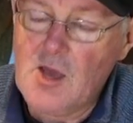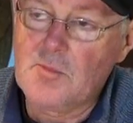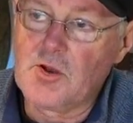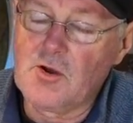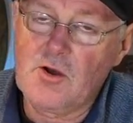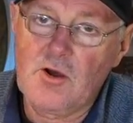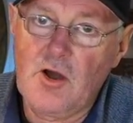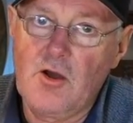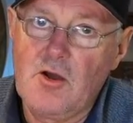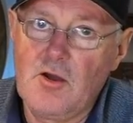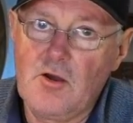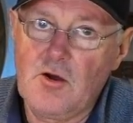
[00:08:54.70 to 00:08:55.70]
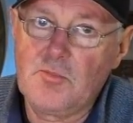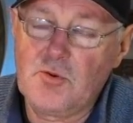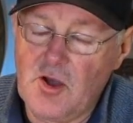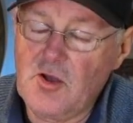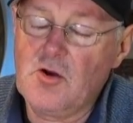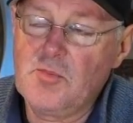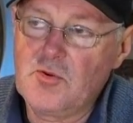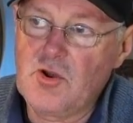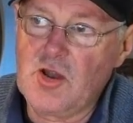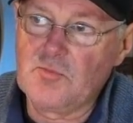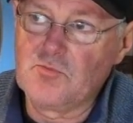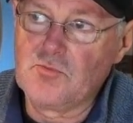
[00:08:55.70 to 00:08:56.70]
but I
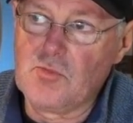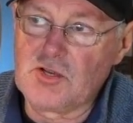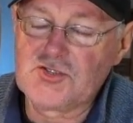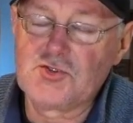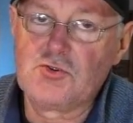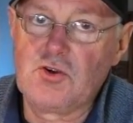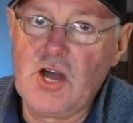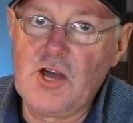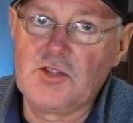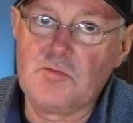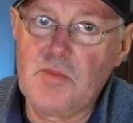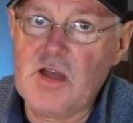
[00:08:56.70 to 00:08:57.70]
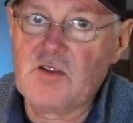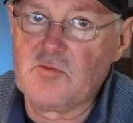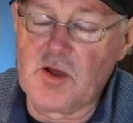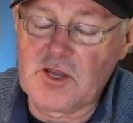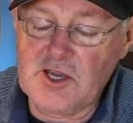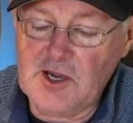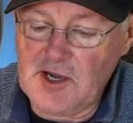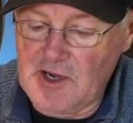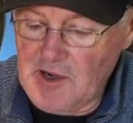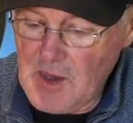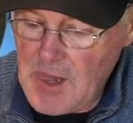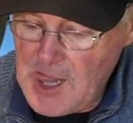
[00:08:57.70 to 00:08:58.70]
operate my saw out the back of my
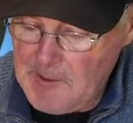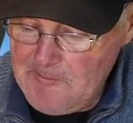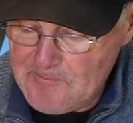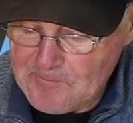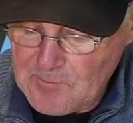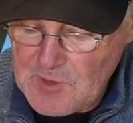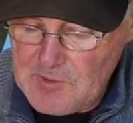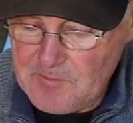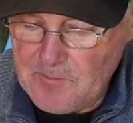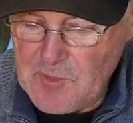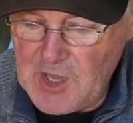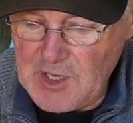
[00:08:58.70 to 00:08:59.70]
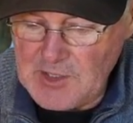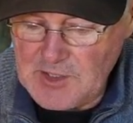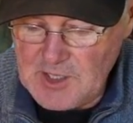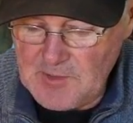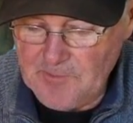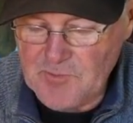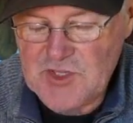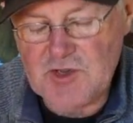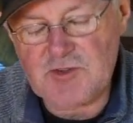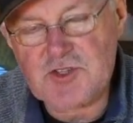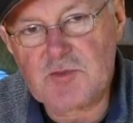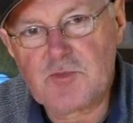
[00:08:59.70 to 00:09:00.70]
car, and so
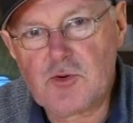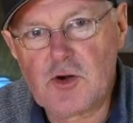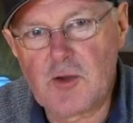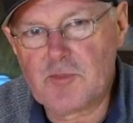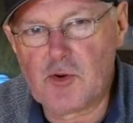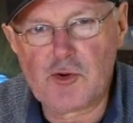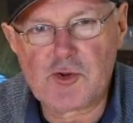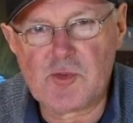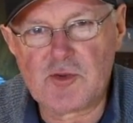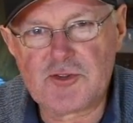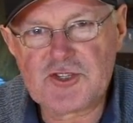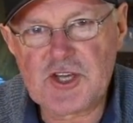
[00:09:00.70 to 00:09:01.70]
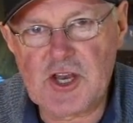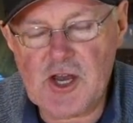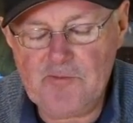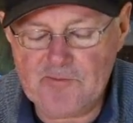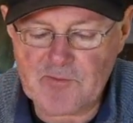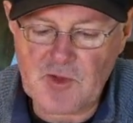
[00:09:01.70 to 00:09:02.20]
it's a portable setup.